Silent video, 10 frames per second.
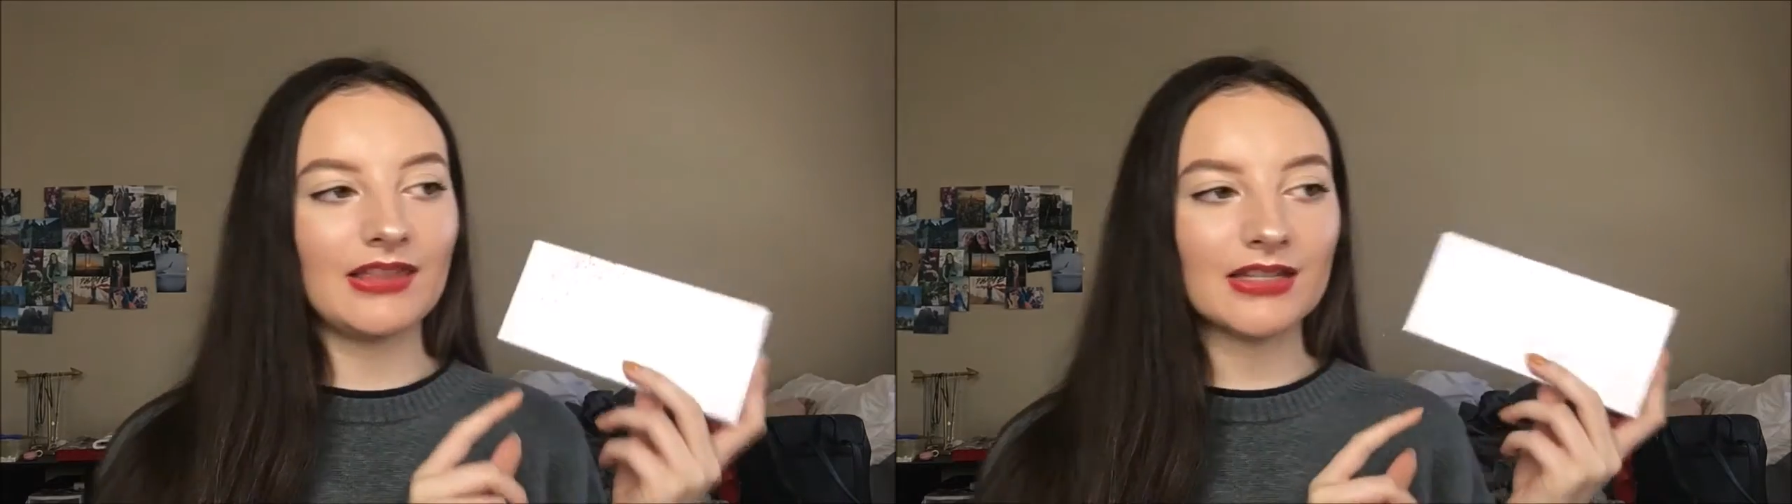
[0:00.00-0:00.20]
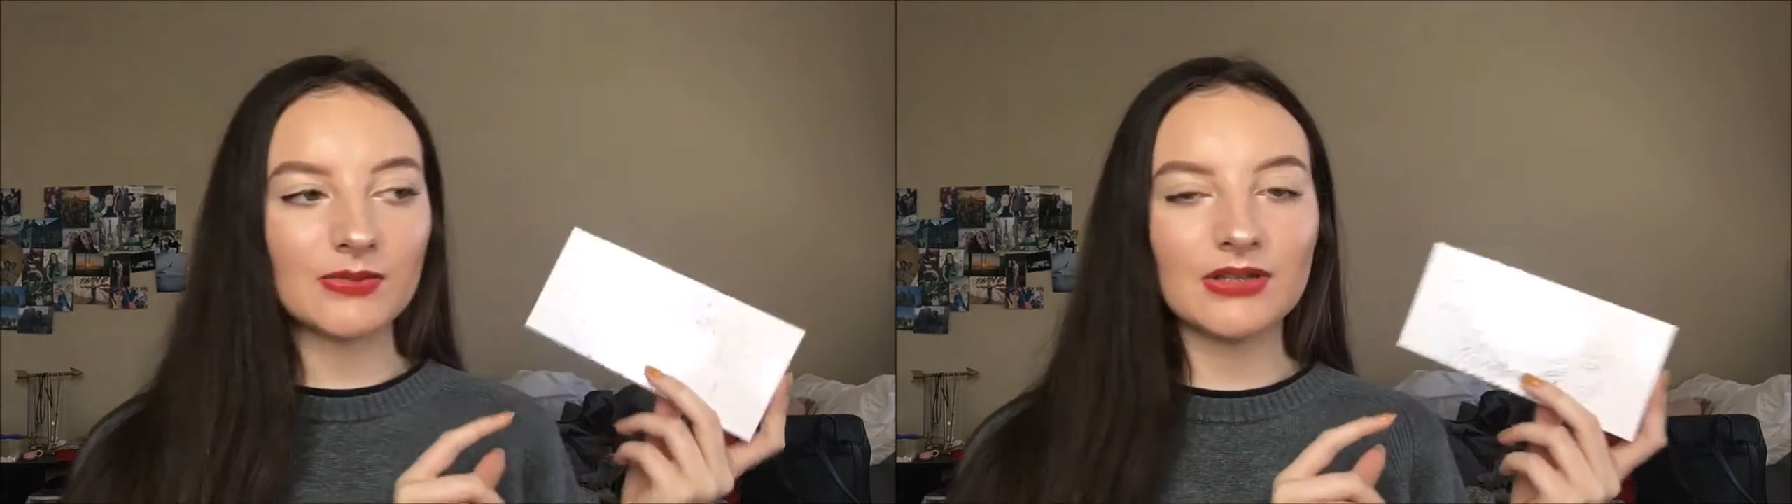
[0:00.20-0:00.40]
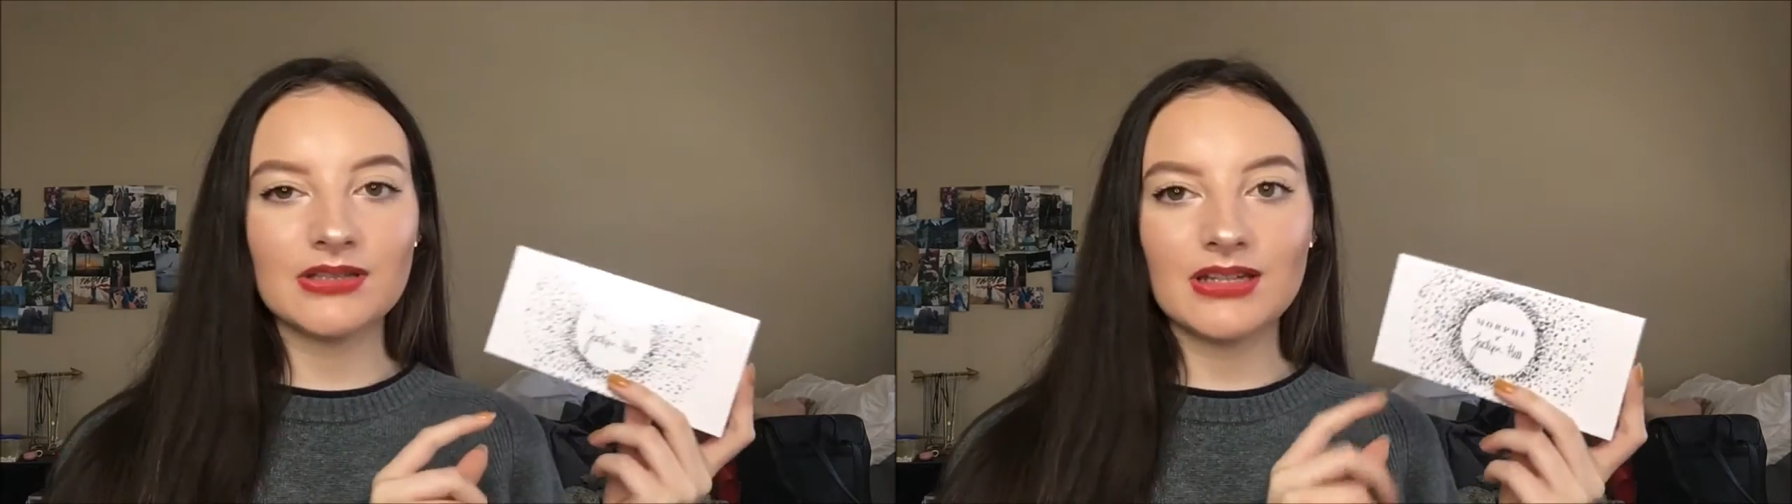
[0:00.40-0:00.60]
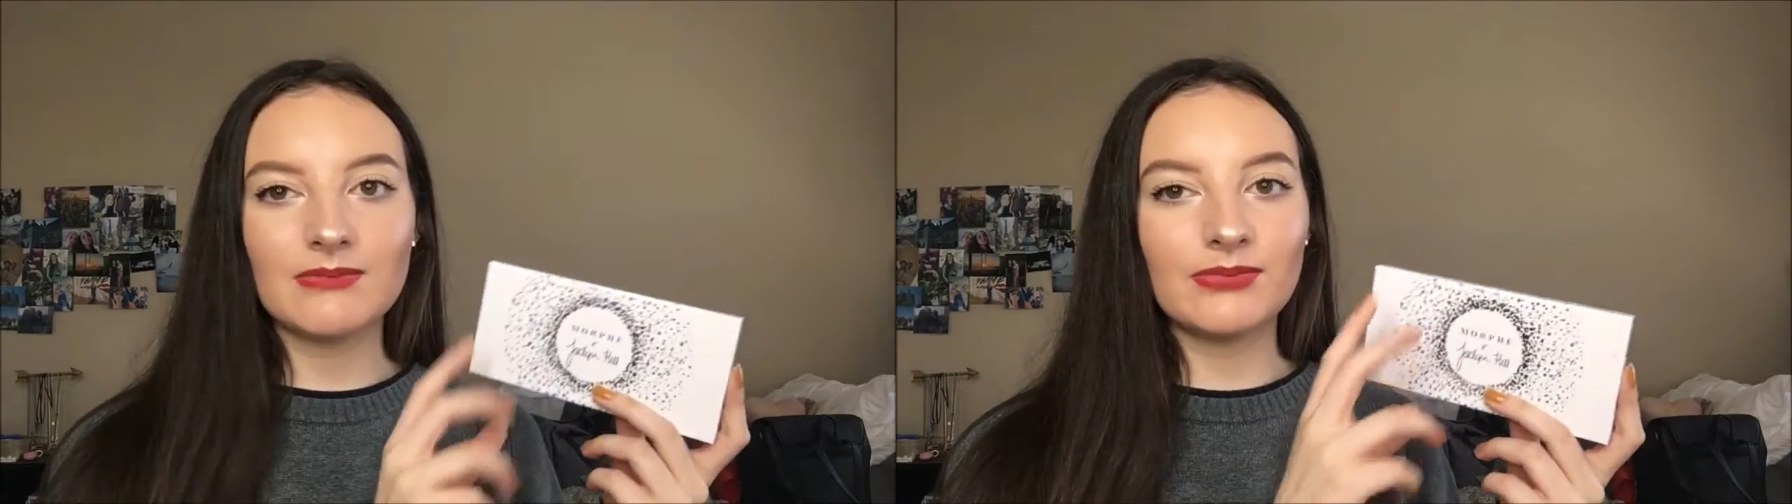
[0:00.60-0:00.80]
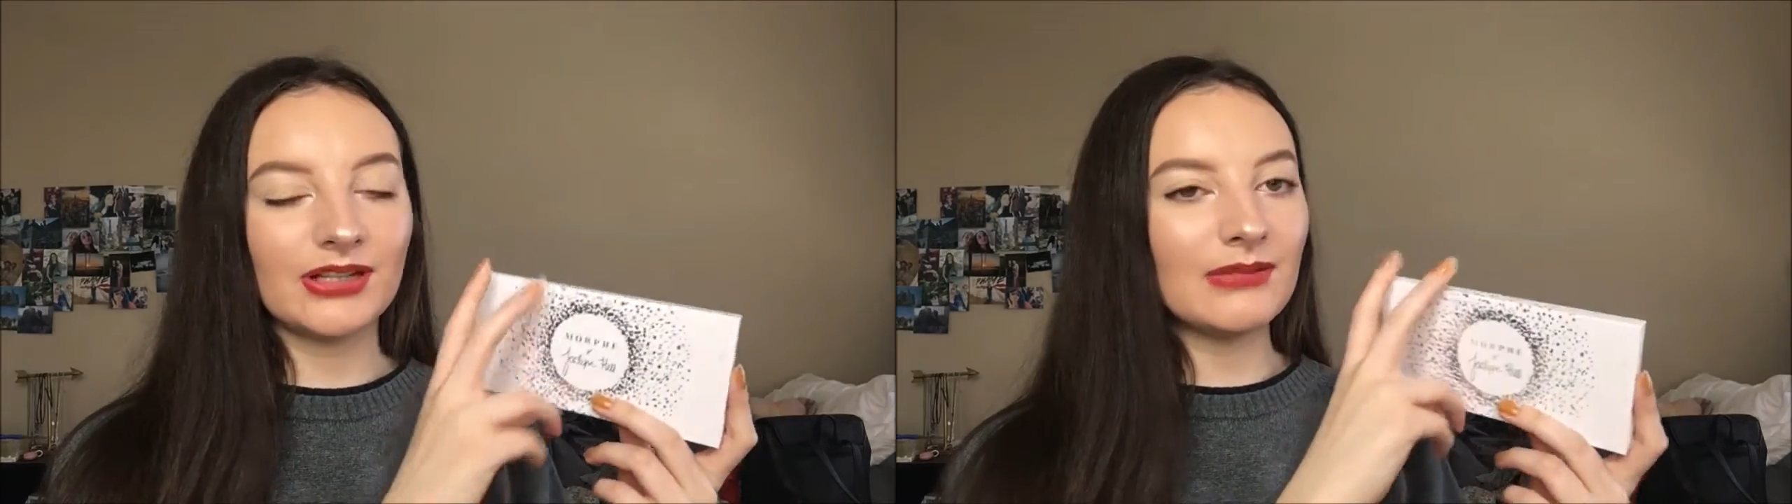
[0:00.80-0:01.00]
and this one's
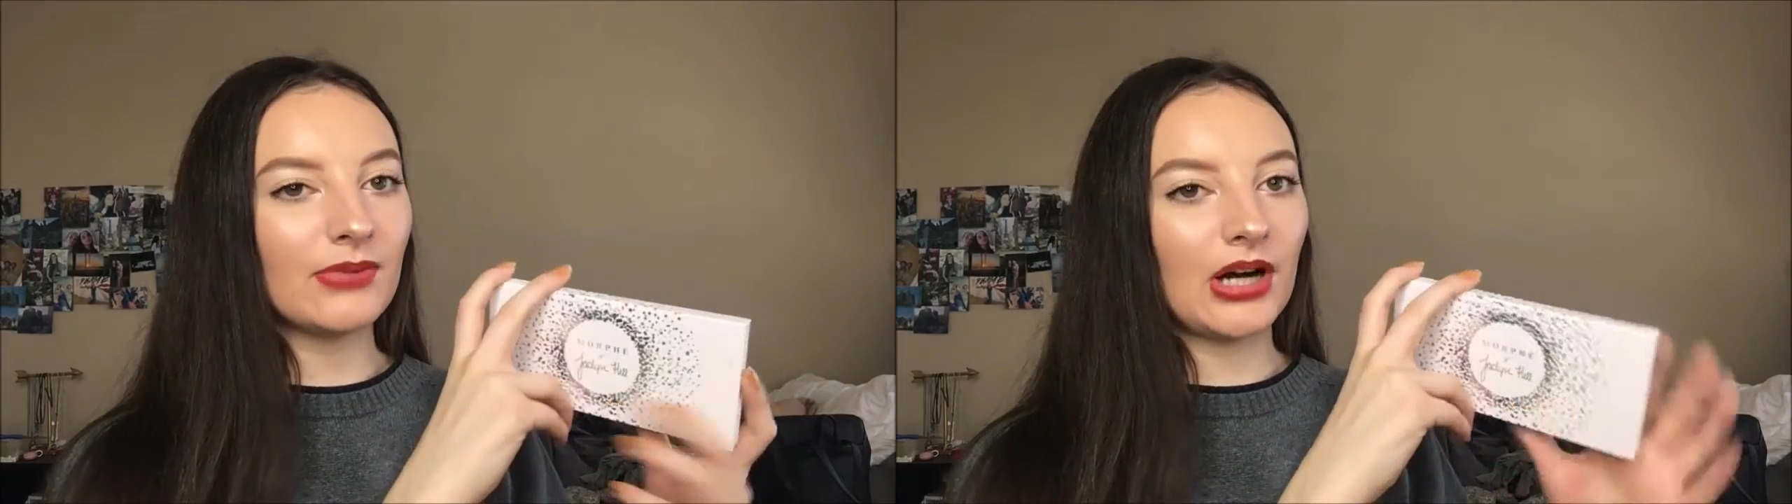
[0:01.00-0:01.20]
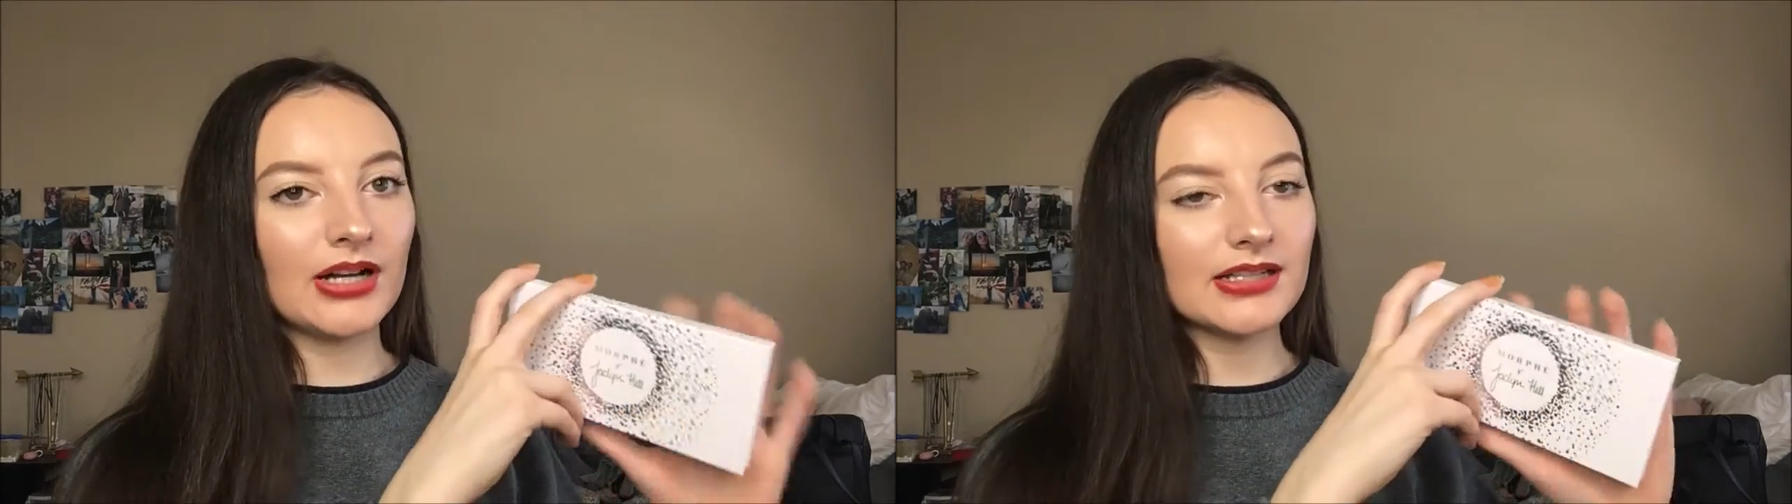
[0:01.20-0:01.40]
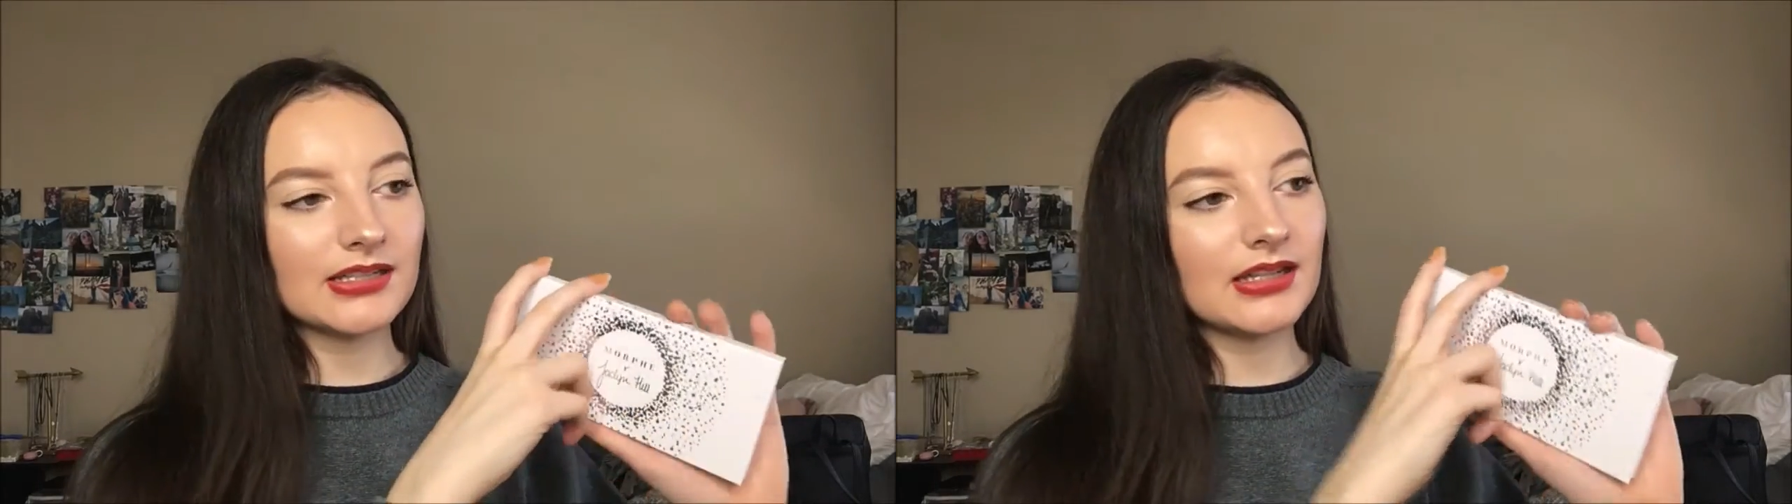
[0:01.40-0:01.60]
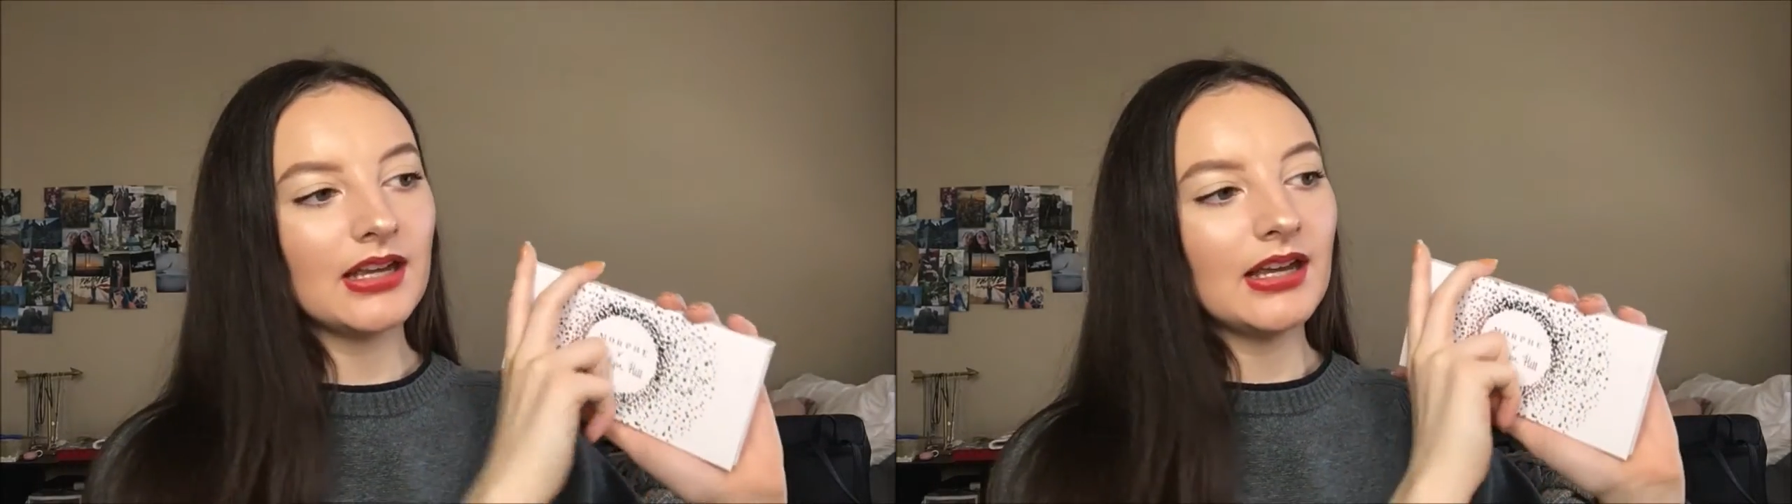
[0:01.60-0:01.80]
in Bling Boss.